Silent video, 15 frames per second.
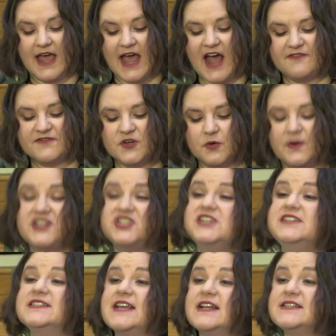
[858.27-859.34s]
after which
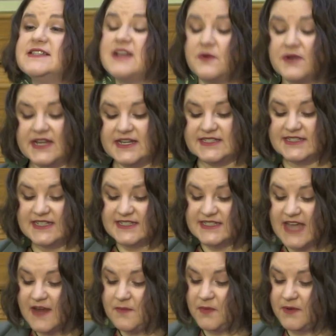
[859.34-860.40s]
he sends out his
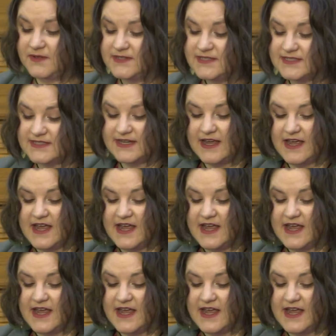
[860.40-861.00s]
disciples